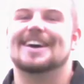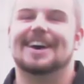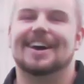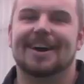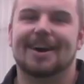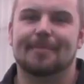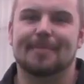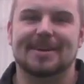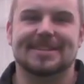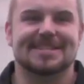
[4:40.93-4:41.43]

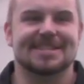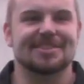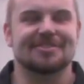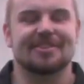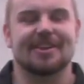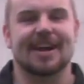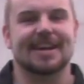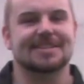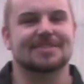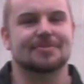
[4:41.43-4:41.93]
Uh, my senior
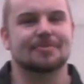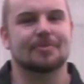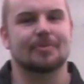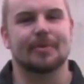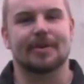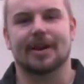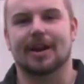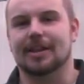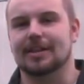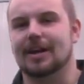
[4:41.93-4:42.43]
year in high school
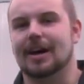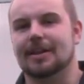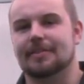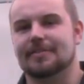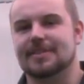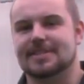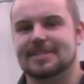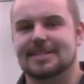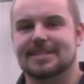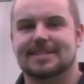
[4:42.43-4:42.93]
went on a lot
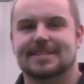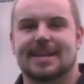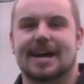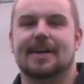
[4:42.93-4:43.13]
of visits.